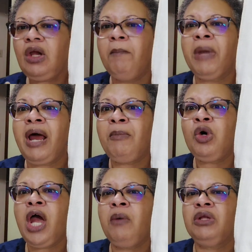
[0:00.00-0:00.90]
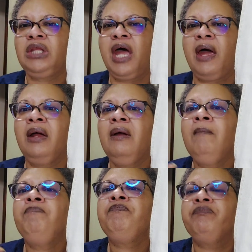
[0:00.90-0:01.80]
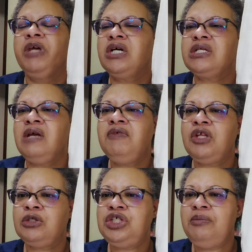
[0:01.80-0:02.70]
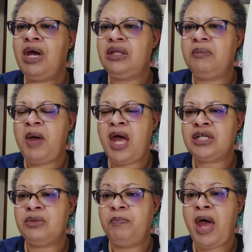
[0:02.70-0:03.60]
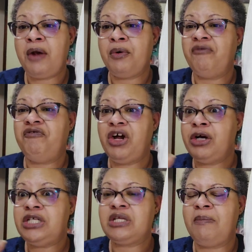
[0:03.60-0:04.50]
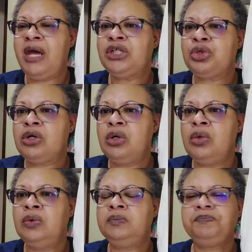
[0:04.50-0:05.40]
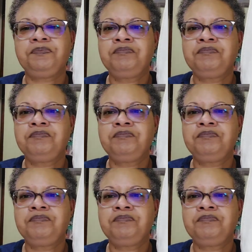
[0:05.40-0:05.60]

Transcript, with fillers: But I'm okay with that. Because even though she made the pat pattern very symmetrical,